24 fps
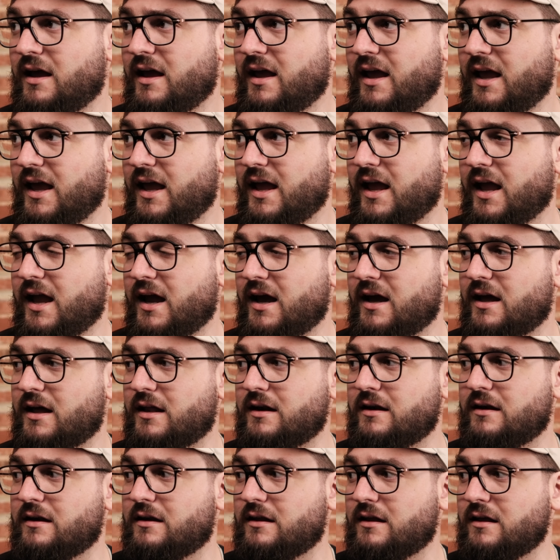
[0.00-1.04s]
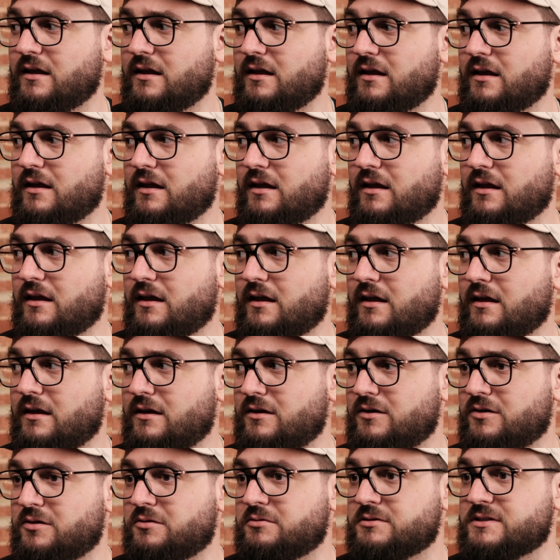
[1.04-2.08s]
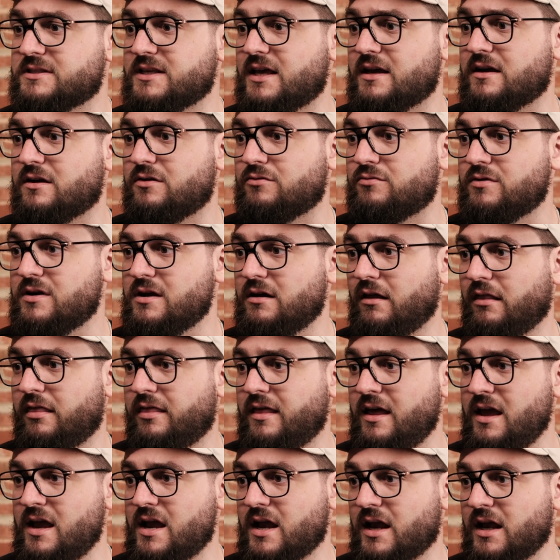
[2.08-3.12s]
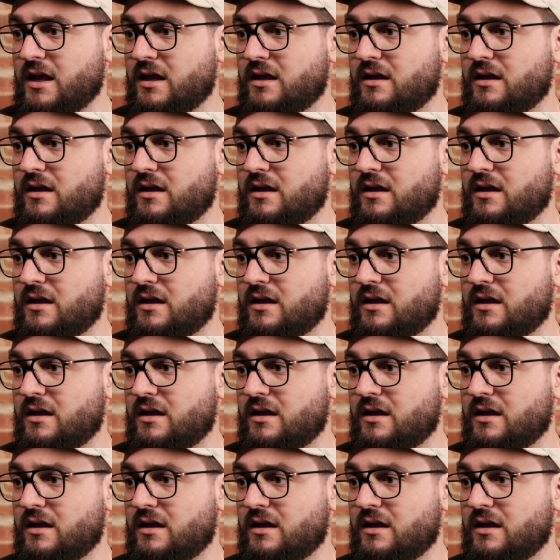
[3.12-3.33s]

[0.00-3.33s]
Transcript: And it was like a real thing.